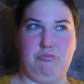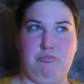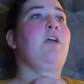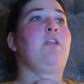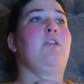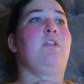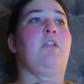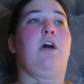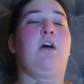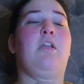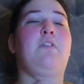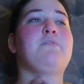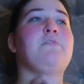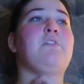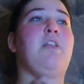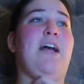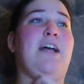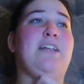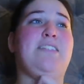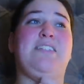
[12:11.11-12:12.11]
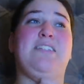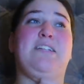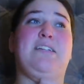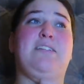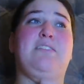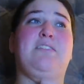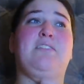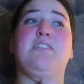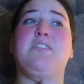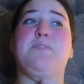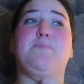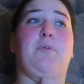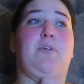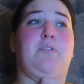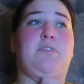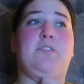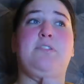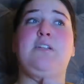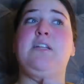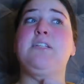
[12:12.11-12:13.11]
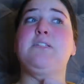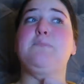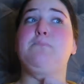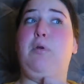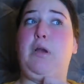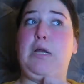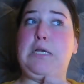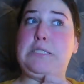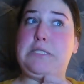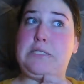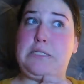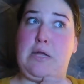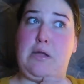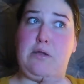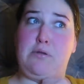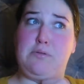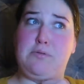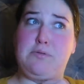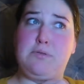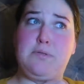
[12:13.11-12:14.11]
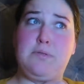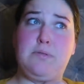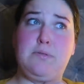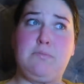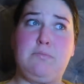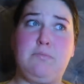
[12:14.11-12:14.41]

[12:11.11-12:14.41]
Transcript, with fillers: A lot of classics. This person has brain cells.